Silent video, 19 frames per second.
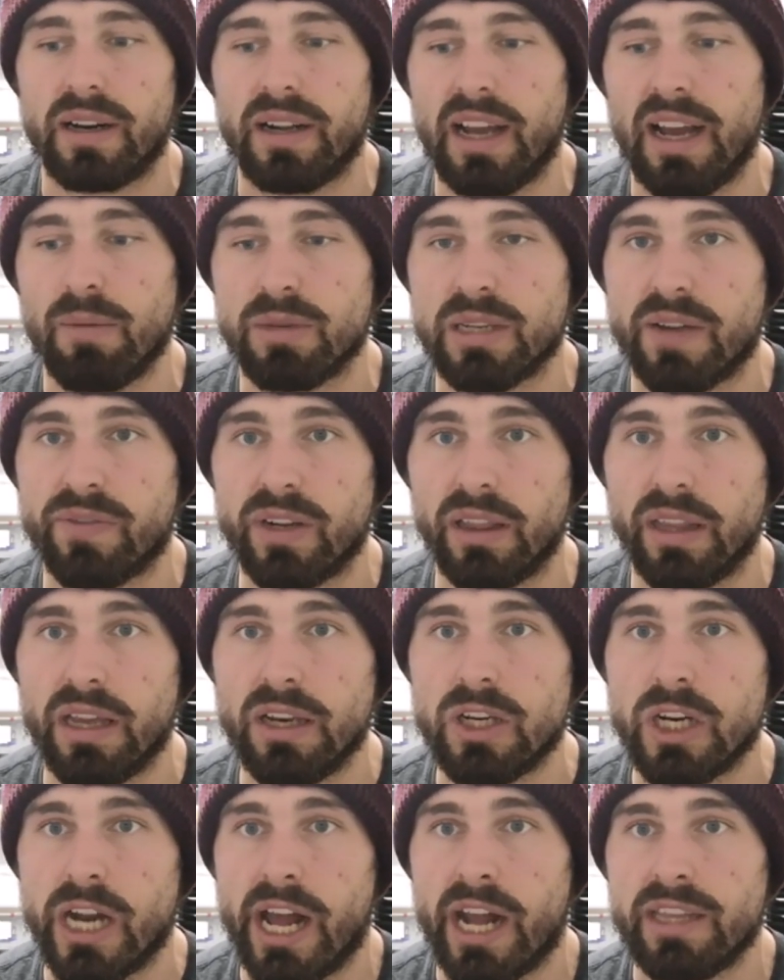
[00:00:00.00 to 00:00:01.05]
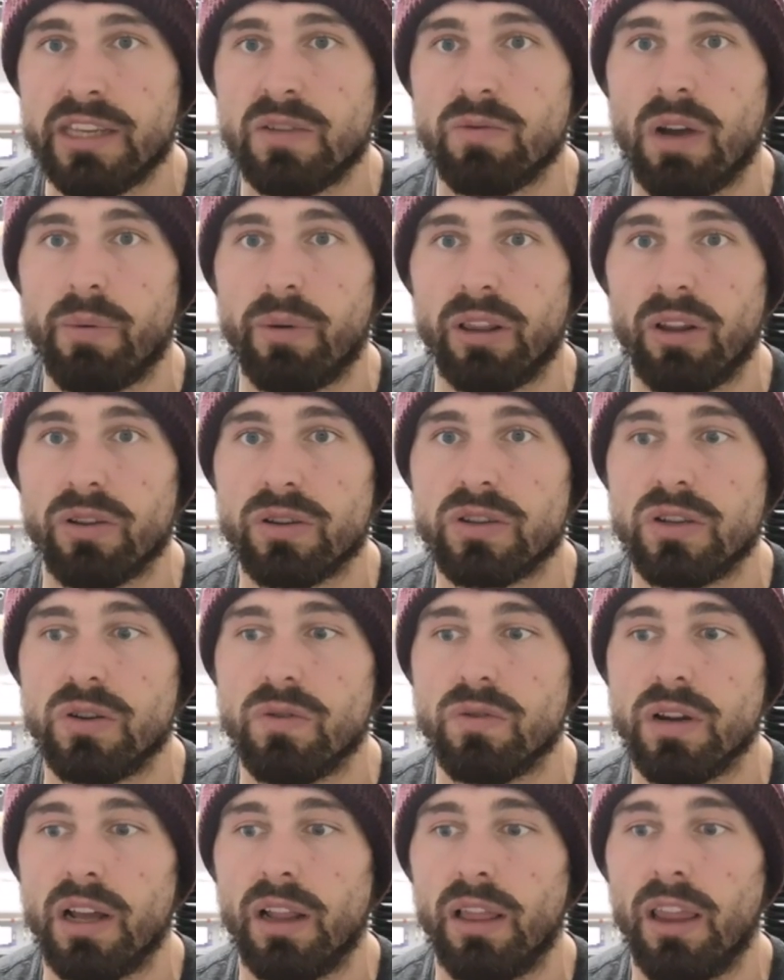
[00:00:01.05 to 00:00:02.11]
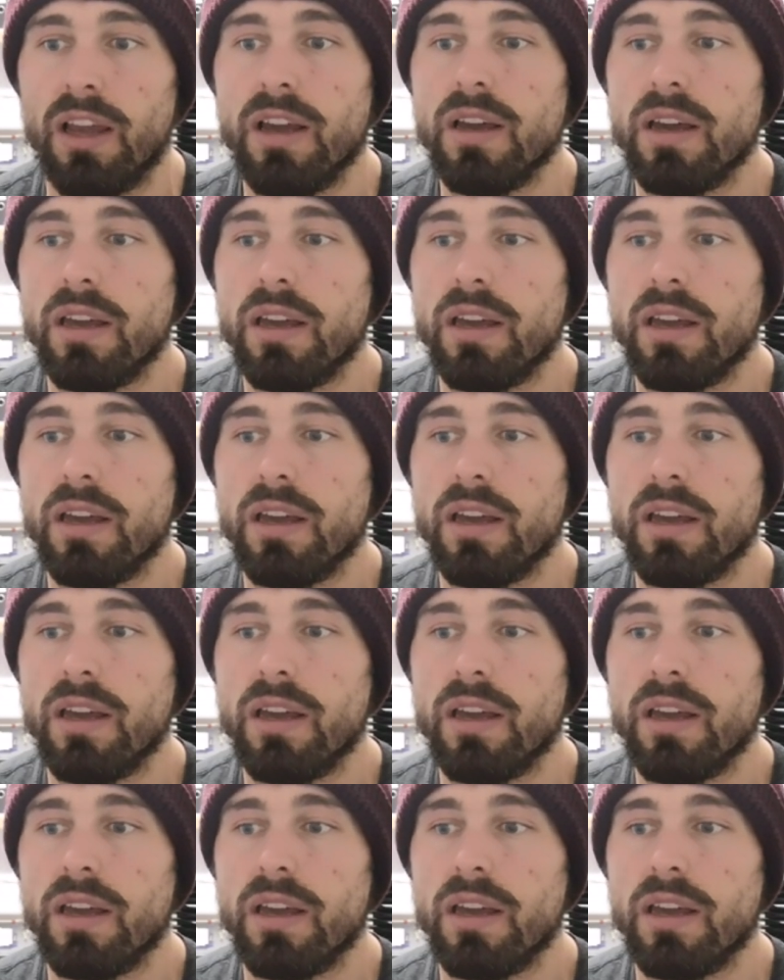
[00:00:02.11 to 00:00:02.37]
cams after Leeds United, where we lost 2-0.